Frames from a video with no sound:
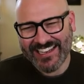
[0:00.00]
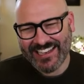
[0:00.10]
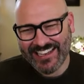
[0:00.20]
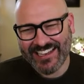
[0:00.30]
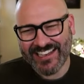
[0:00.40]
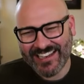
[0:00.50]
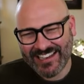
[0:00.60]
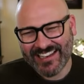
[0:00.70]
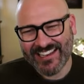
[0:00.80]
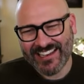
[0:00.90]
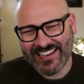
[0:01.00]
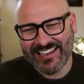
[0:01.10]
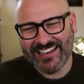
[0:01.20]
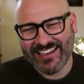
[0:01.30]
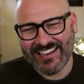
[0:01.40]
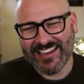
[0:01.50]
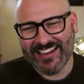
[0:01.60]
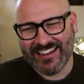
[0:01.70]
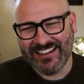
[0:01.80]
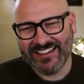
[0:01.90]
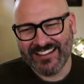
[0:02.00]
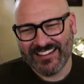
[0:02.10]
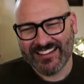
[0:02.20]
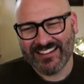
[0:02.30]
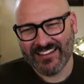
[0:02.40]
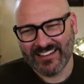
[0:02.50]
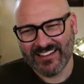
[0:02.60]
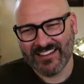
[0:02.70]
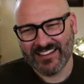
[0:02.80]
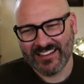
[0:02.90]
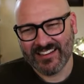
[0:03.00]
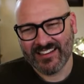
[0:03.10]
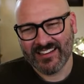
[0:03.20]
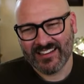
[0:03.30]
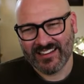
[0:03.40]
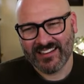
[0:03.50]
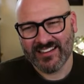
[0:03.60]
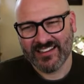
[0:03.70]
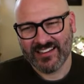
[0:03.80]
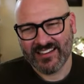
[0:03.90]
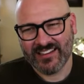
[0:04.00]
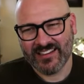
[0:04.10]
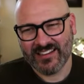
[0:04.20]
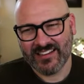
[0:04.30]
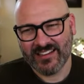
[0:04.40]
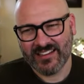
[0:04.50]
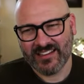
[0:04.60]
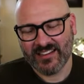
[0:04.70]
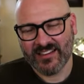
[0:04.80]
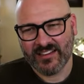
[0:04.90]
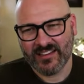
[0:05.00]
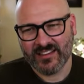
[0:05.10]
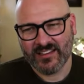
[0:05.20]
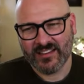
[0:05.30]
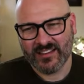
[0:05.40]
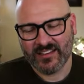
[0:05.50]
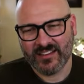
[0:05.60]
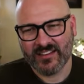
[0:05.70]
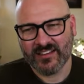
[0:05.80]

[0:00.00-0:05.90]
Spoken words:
[no speech]